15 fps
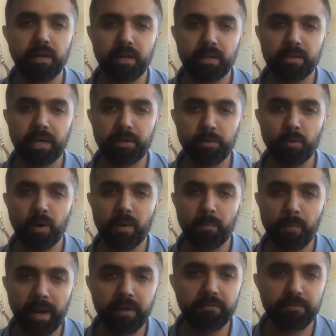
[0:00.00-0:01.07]
that you are
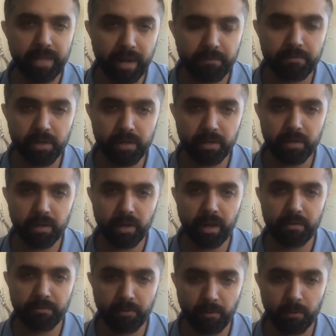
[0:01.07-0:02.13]
meant for that vertical
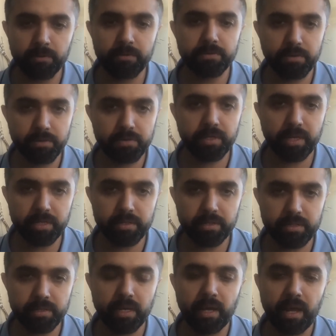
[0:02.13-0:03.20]
and for all those use
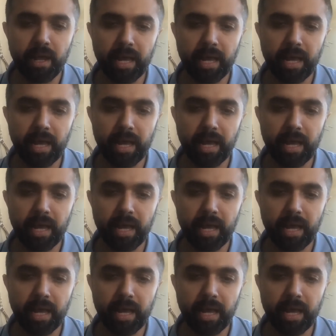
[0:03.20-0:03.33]
cases.